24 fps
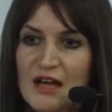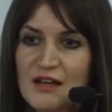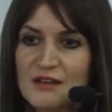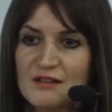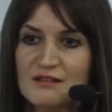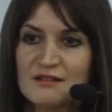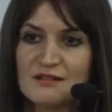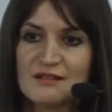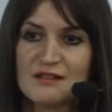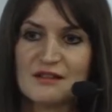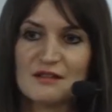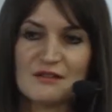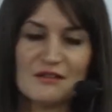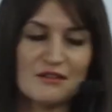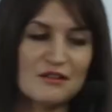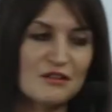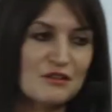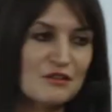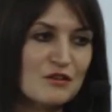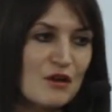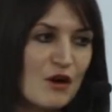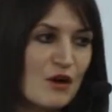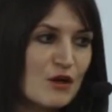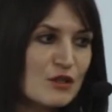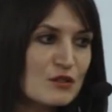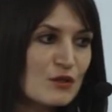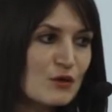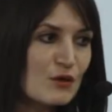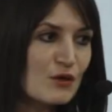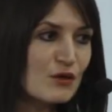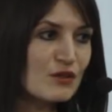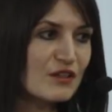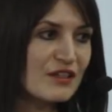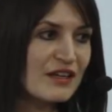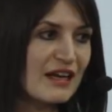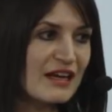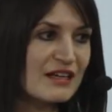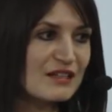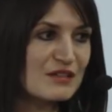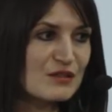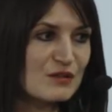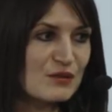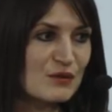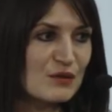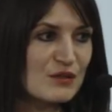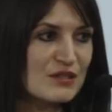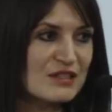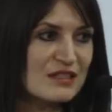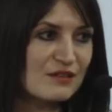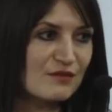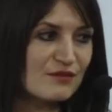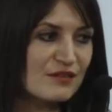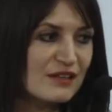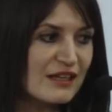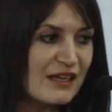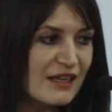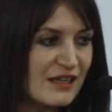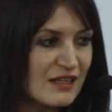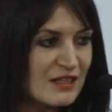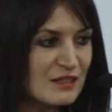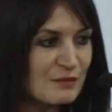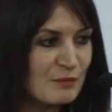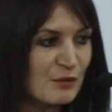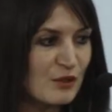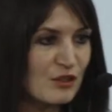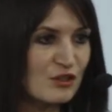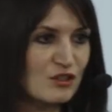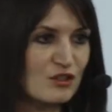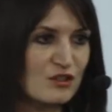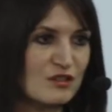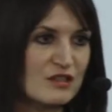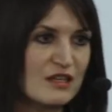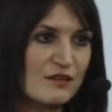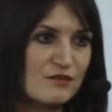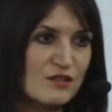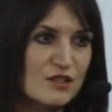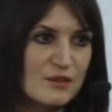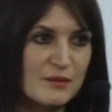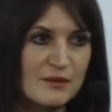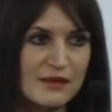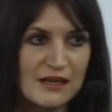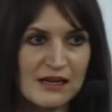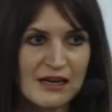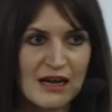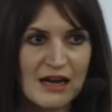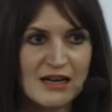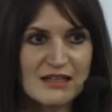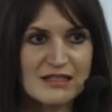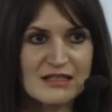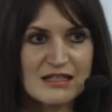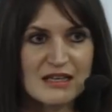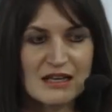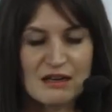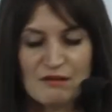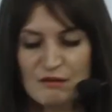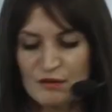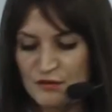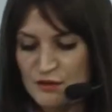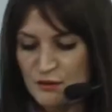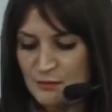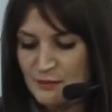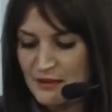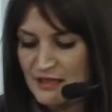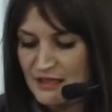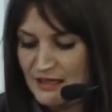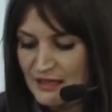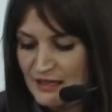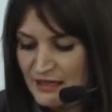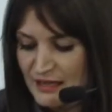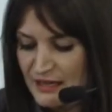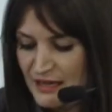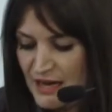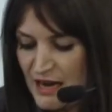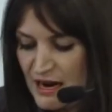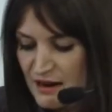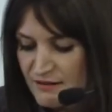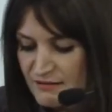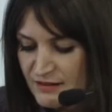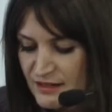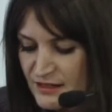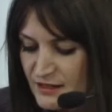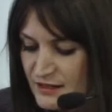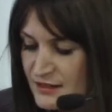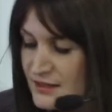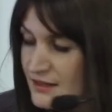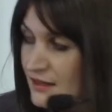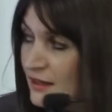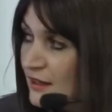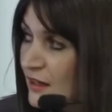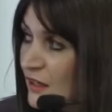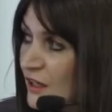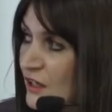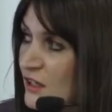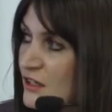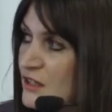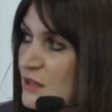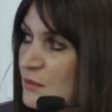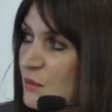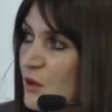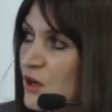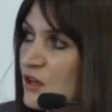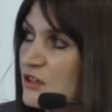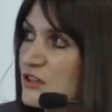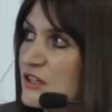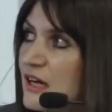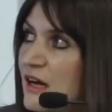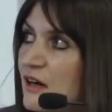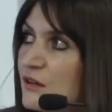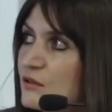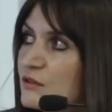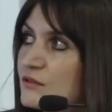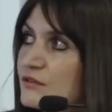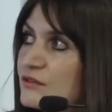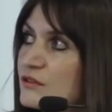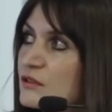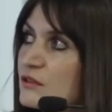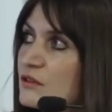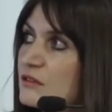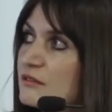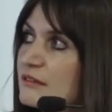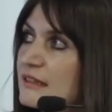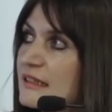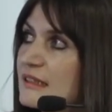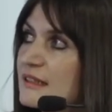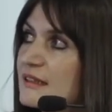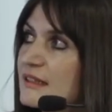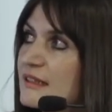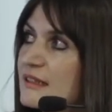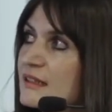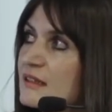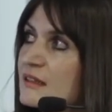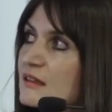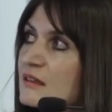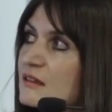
and not at all an exhaustive list, but just gives you an idea of some of the key areas to watch out for, really.